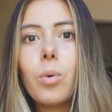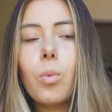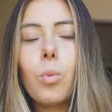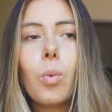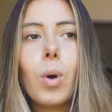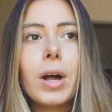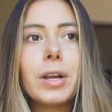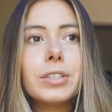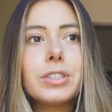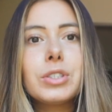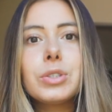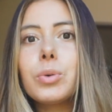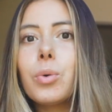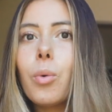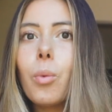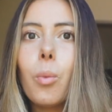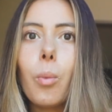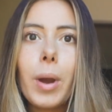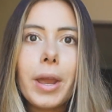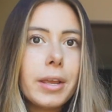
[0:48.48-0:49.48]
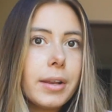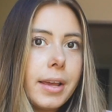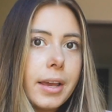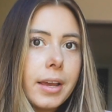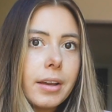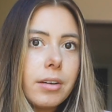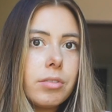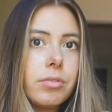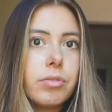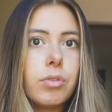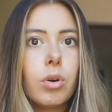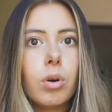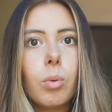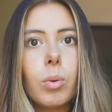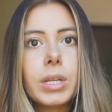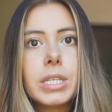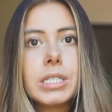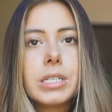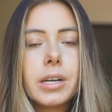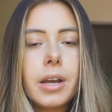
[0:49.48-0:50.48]
whilst waiting for
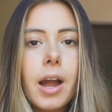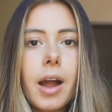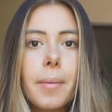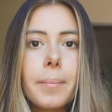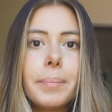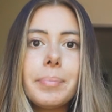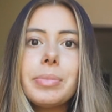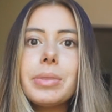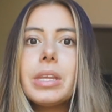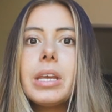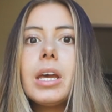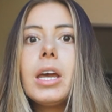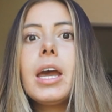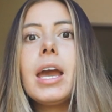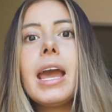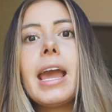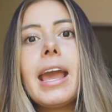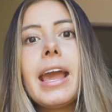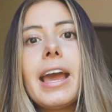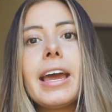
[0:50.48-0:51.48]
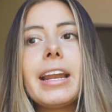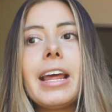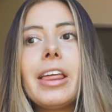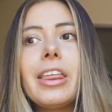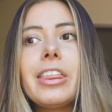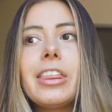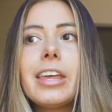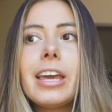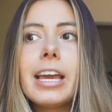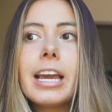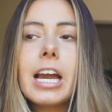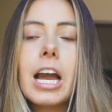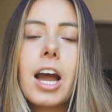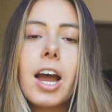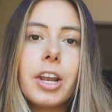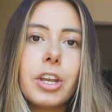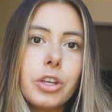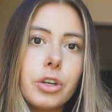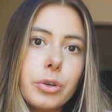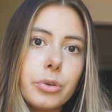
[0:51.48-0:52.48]
what's to come. And I think
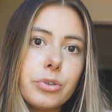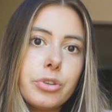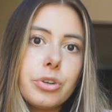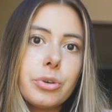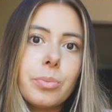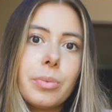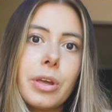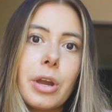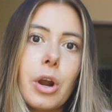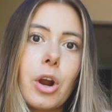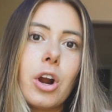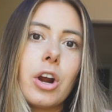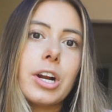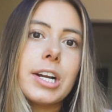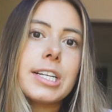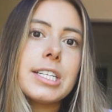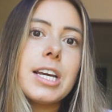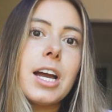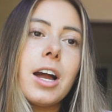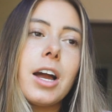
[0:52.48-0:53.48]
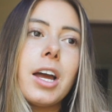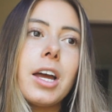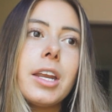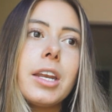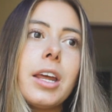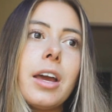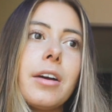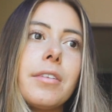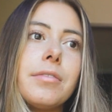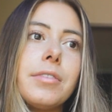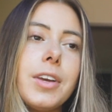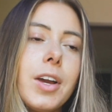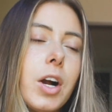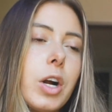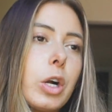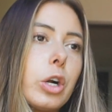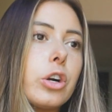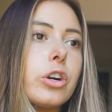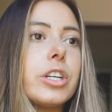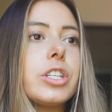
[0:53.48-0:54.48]
on YouTube there are a ton of
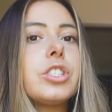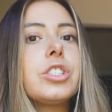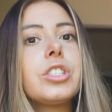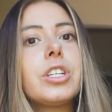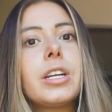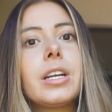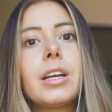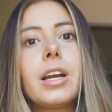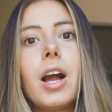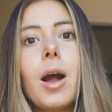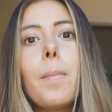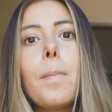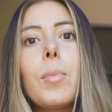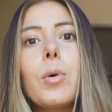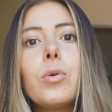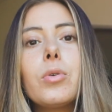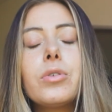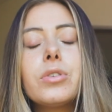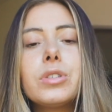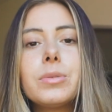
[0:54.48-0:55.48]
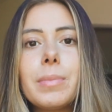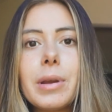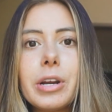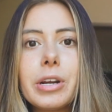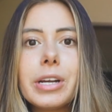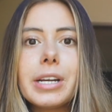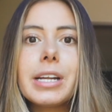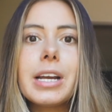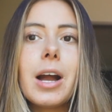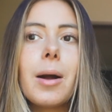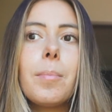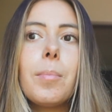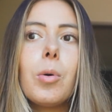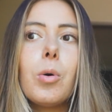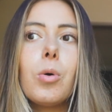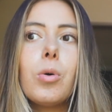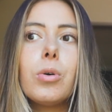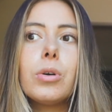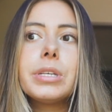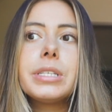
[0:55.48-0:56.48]
young Christian couples, married
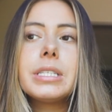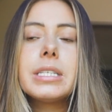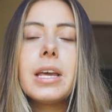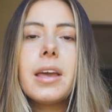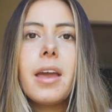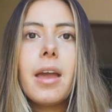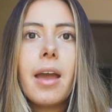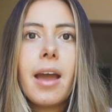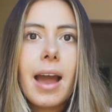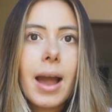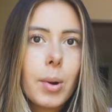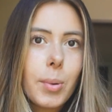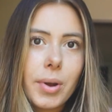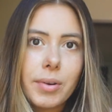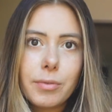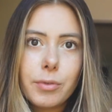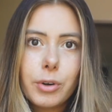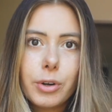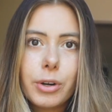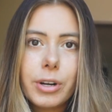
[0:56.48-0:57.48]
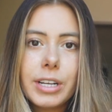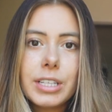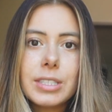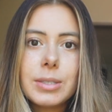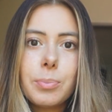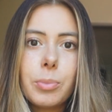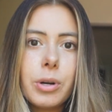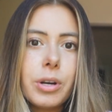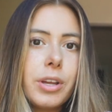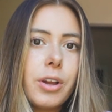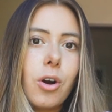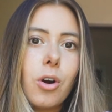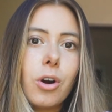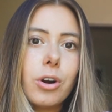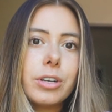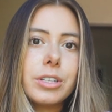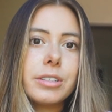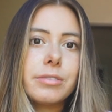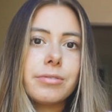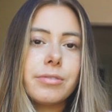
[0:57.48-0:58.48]
couples. However, it's pretty
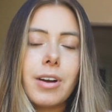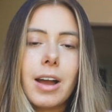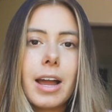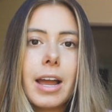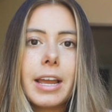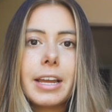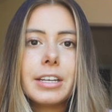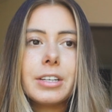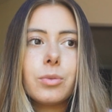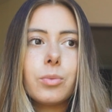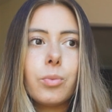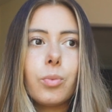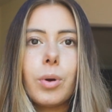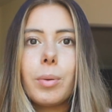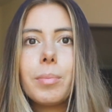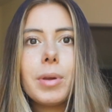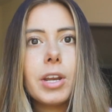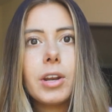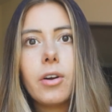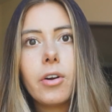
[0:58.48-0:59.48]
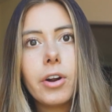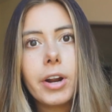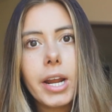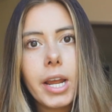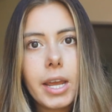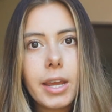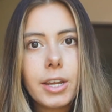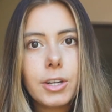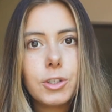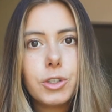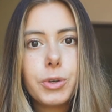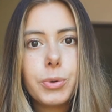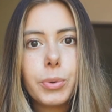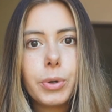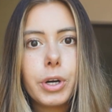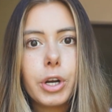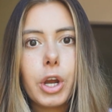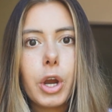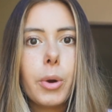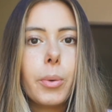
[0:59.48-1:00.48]
hard to find women our age who
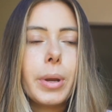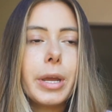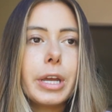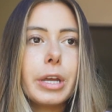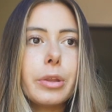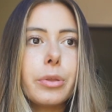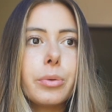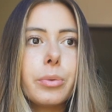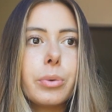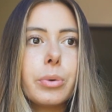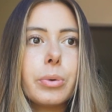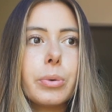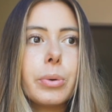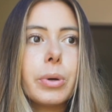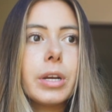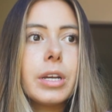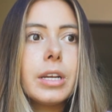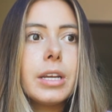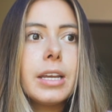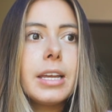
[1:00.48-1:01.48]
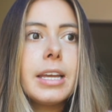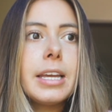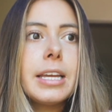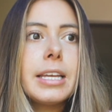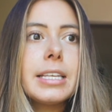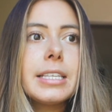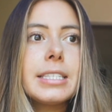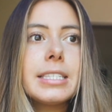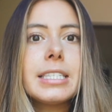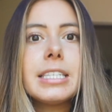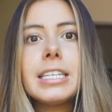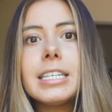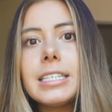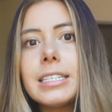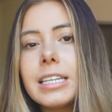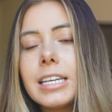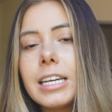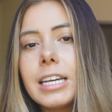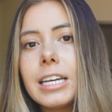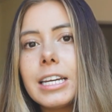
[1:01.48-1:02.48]
are going through
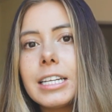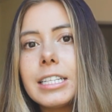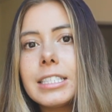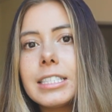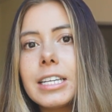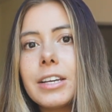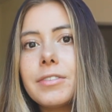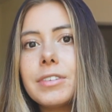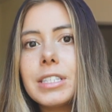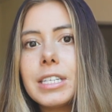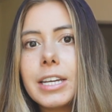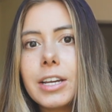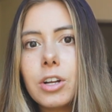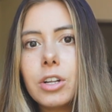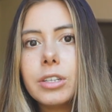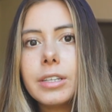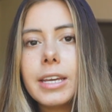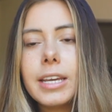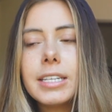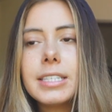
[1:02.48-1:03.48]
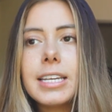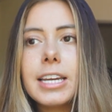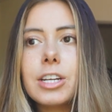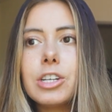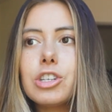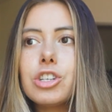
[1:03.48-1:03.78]
seasons of singleness and